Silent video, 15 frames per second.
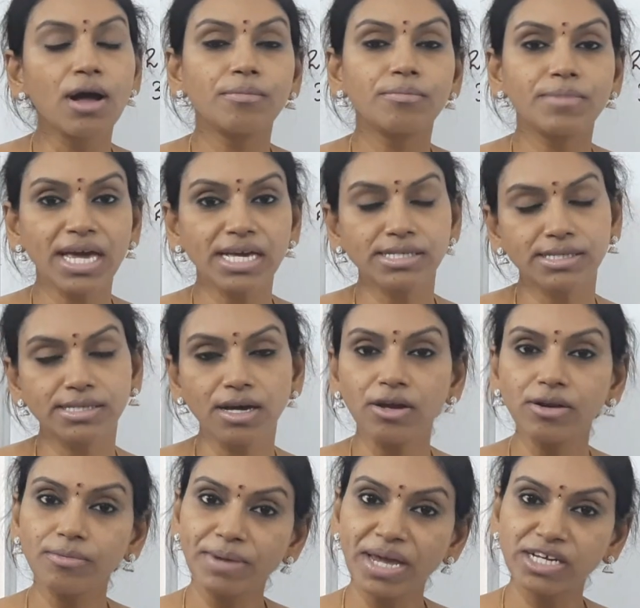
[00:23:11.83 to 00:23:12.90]
make
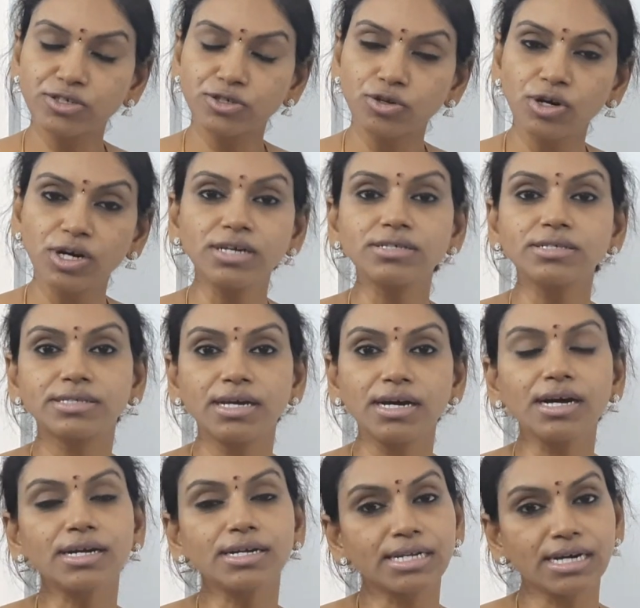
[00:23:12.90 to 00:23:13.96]
sure
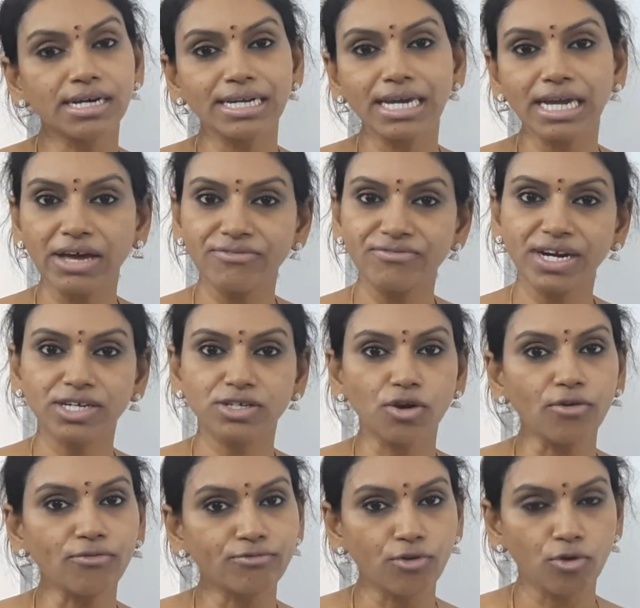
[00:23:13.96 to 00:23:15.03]
the turning effect
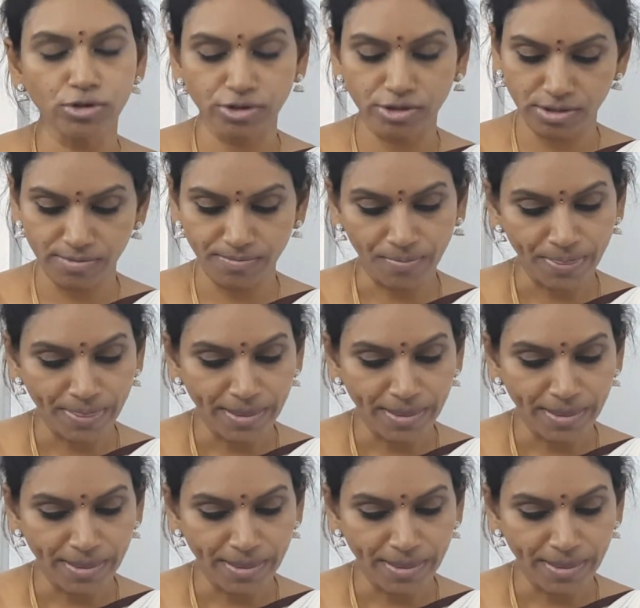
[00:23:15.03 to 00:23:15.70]
of force.